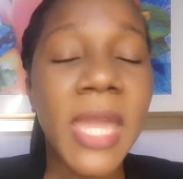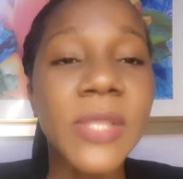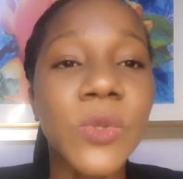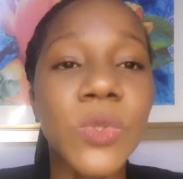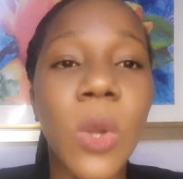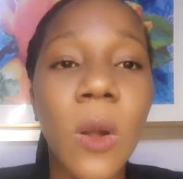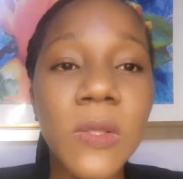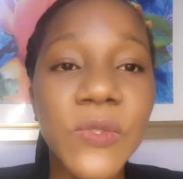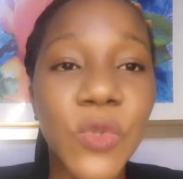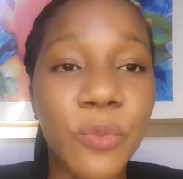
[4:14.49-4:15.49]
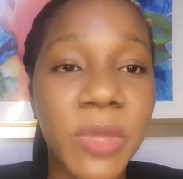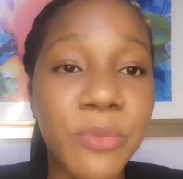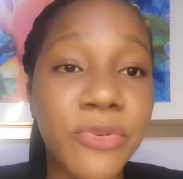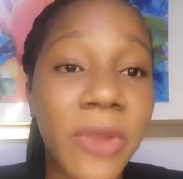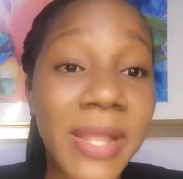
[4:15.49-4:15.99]
It could also be
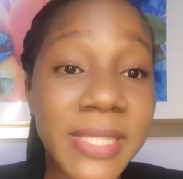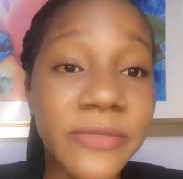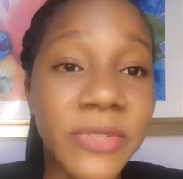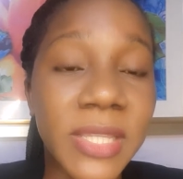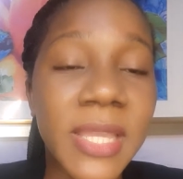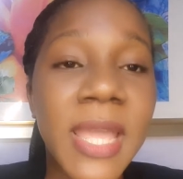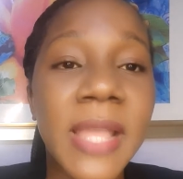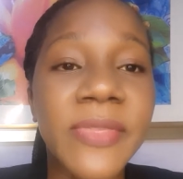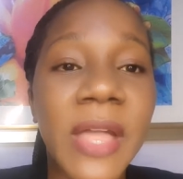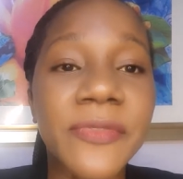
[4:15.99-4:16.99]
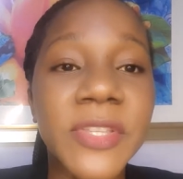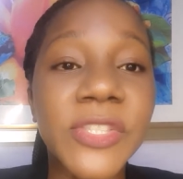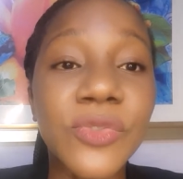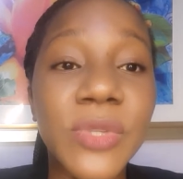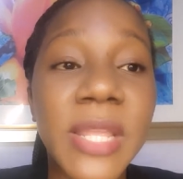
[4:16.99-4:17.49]
proactively that the
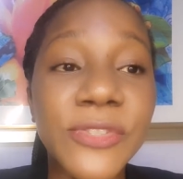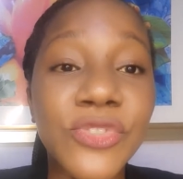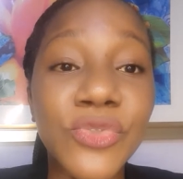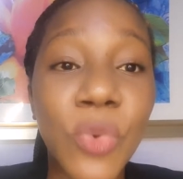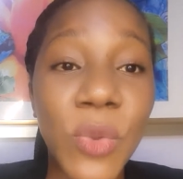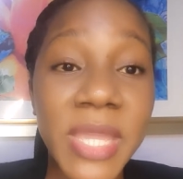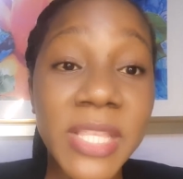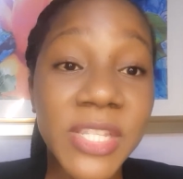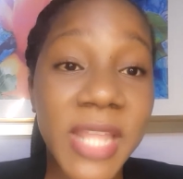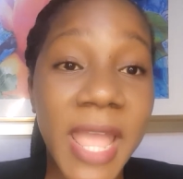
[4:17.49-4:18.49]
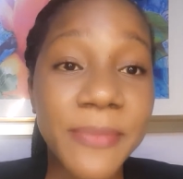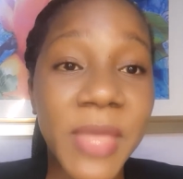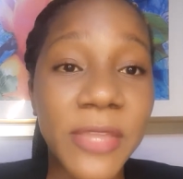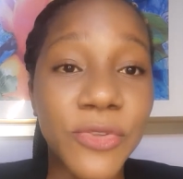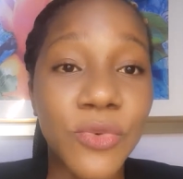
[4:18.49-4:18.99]
students know each time
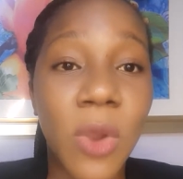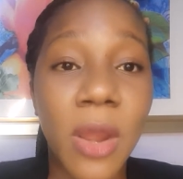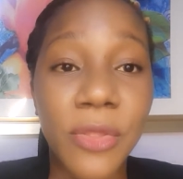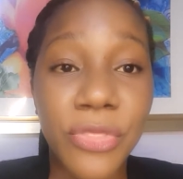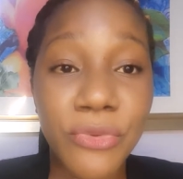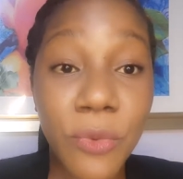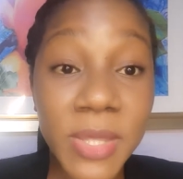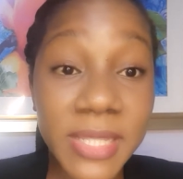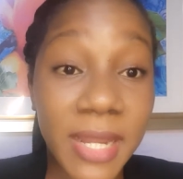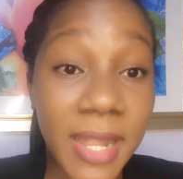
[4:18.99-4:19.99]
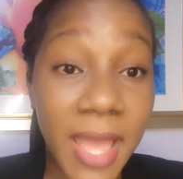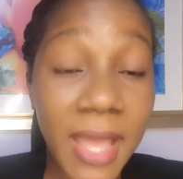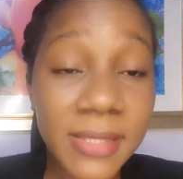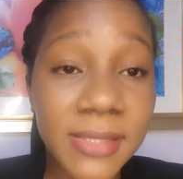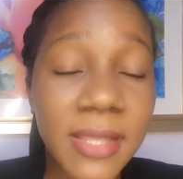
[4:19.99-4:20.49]
that you are through with a
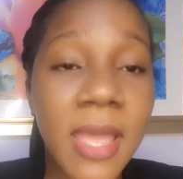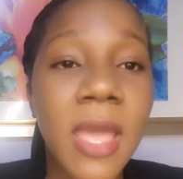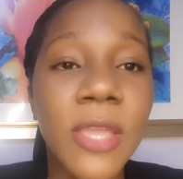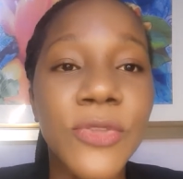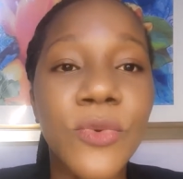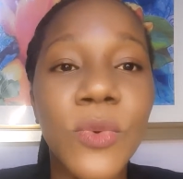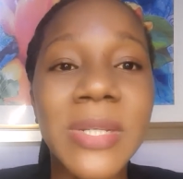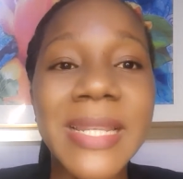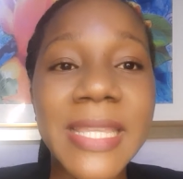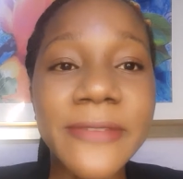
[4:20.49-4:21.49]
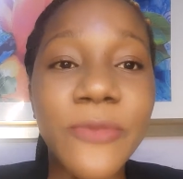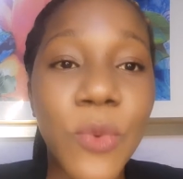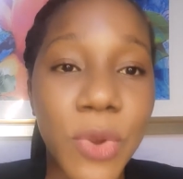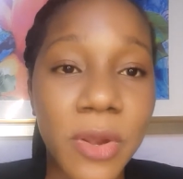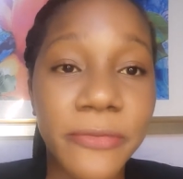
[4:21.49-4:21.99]
class, you would leave
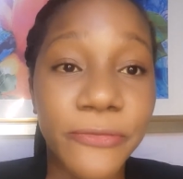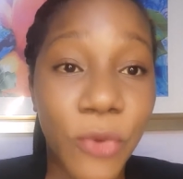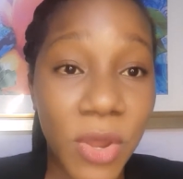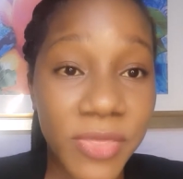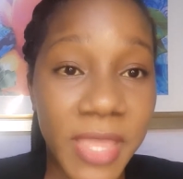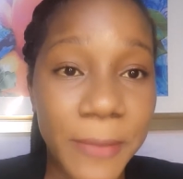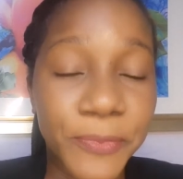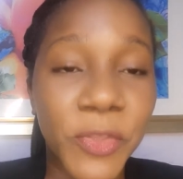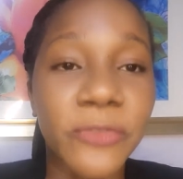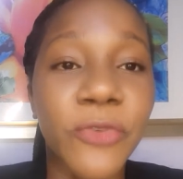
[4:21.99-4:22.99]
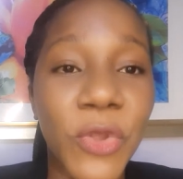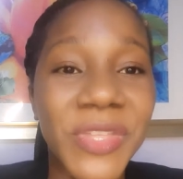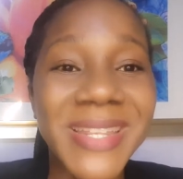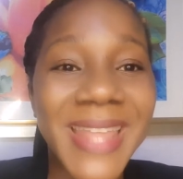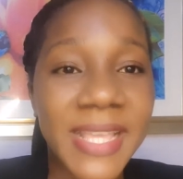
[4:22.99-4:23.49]
work for them for
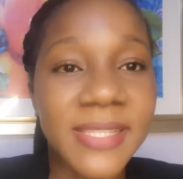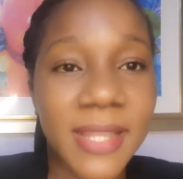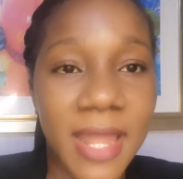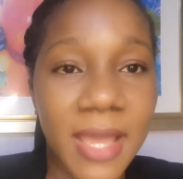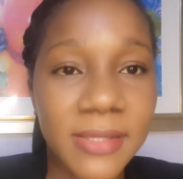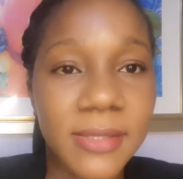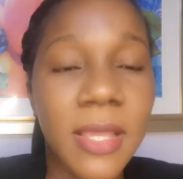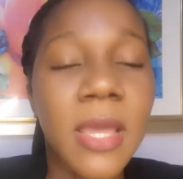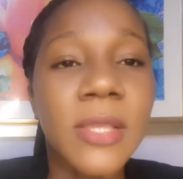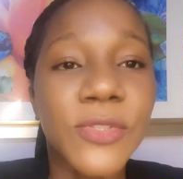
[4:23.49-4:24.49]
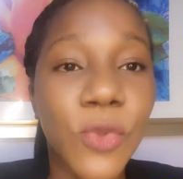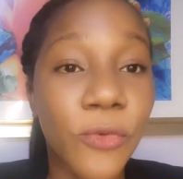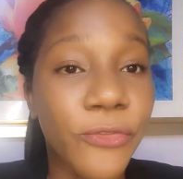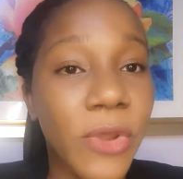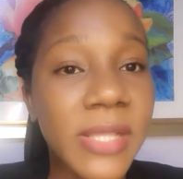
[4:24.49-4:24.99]
the next class. So
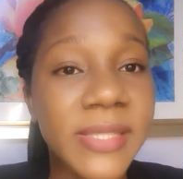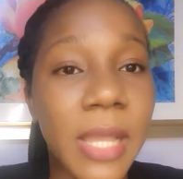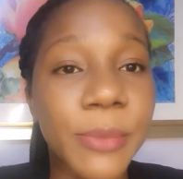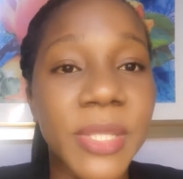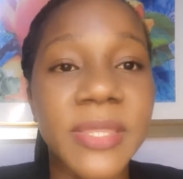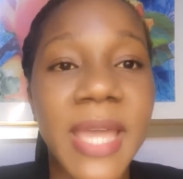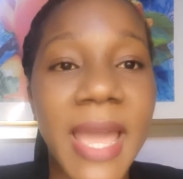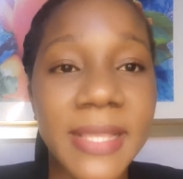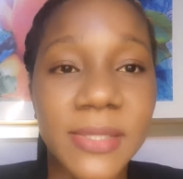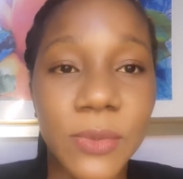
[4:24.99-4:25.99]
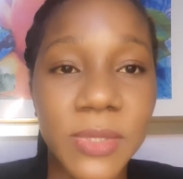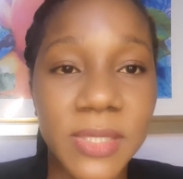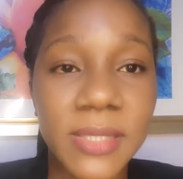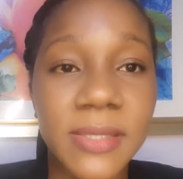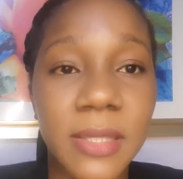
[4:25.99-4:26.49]
for example, in the high school
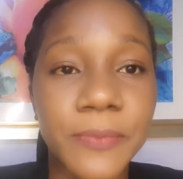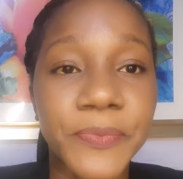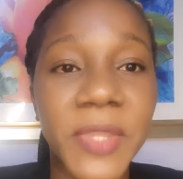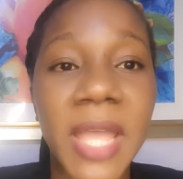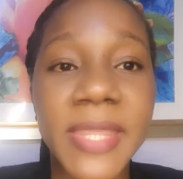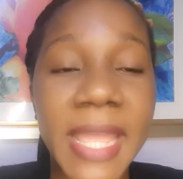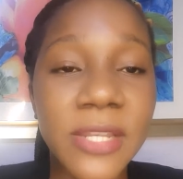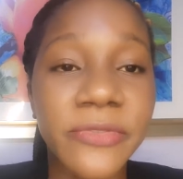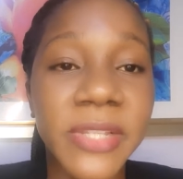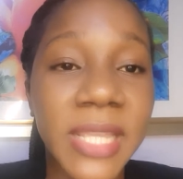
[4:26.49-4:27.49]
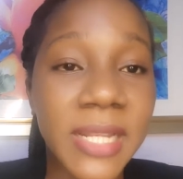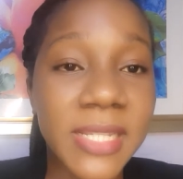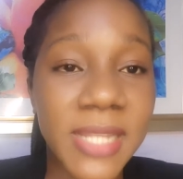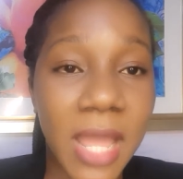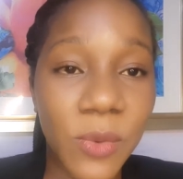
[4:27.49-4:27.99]
system, at the end of an
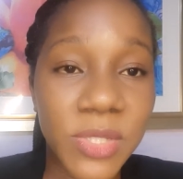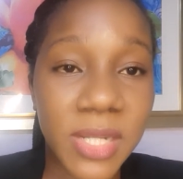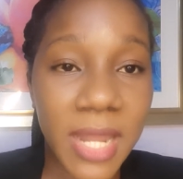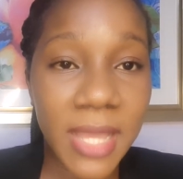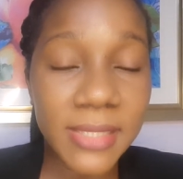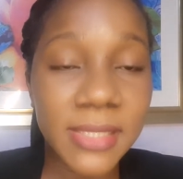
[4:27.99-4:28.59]
English language class,